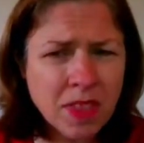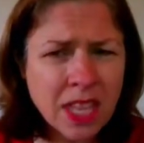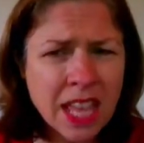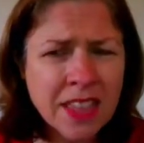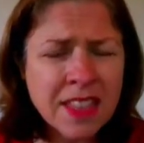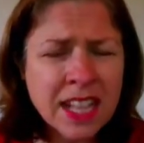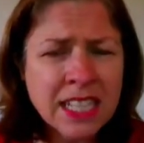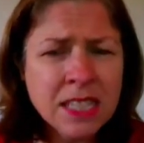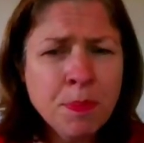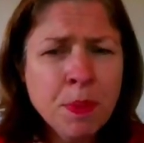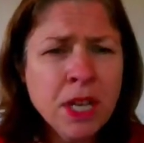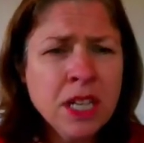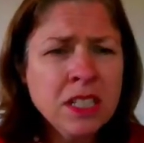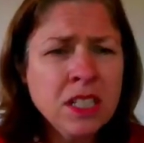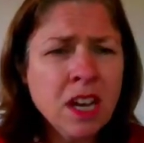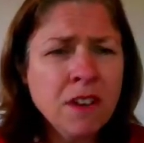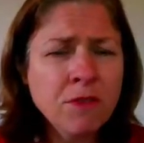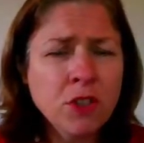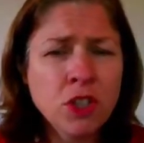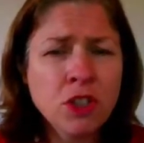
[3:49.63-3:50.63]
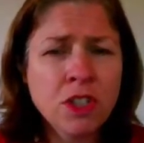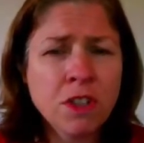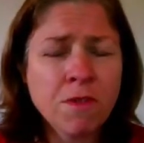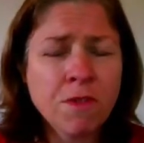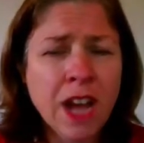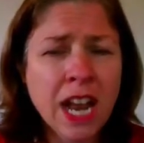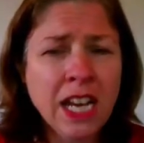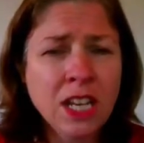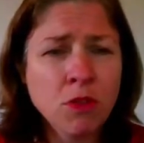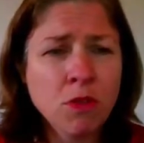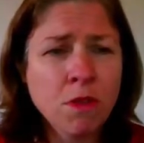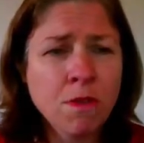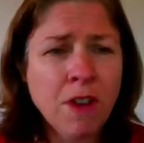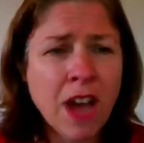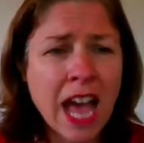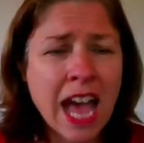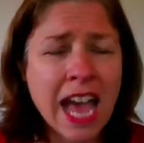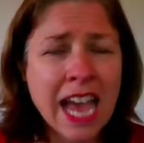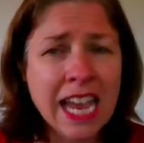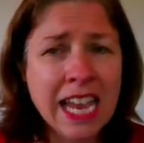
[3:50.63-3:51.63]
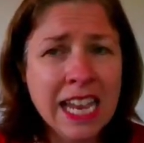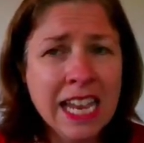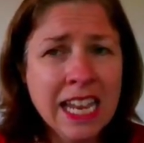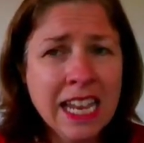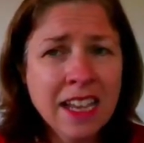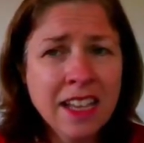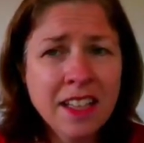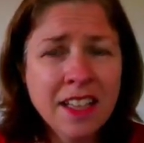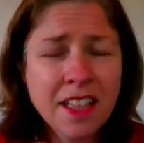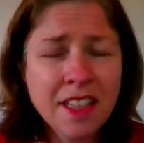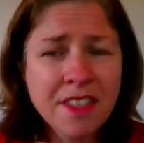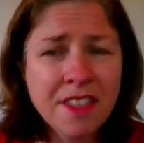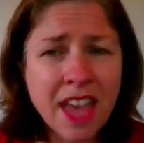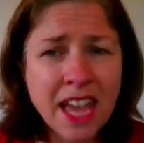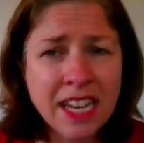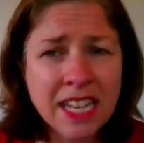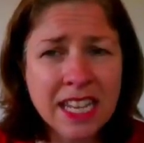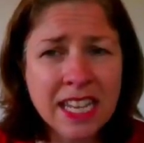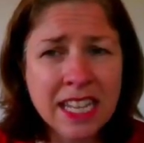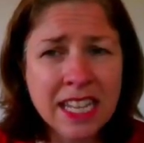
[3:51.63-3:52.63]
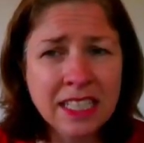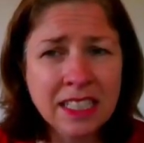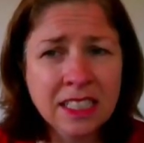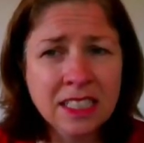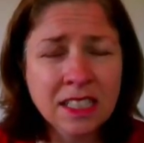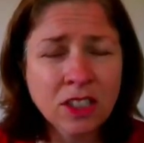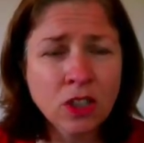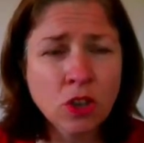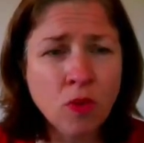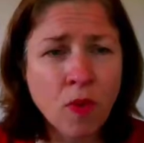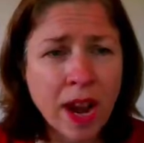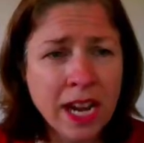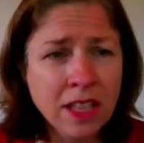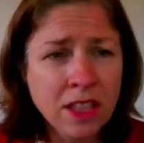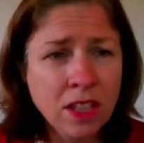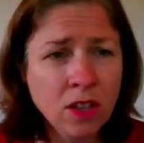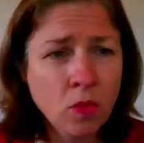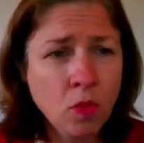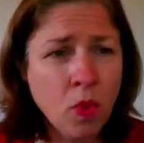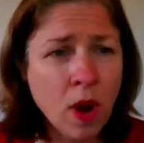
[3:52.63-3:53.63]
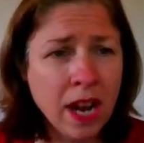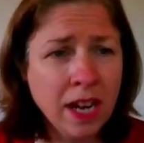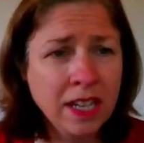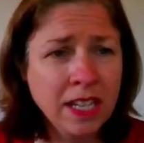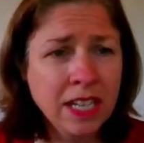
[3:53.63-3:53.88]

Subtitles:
that's because I've used a value of a that is greater than 1.